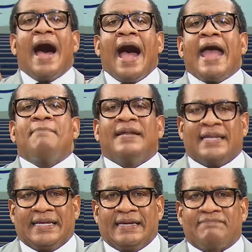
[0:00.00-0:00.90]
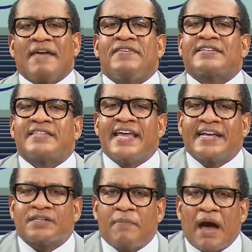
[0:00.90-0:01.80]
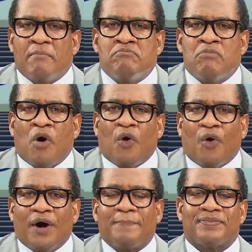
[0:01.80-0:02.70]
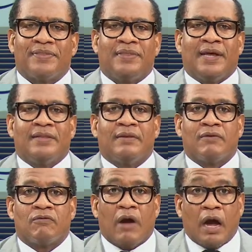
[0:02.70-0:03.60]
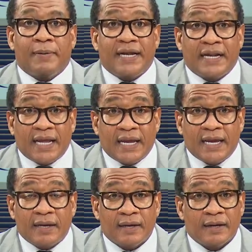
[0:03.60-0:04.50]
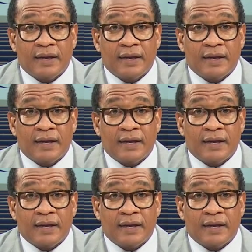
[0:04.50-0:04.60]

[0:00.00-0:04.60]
I believe that this thing is about more than Robert E. Lee,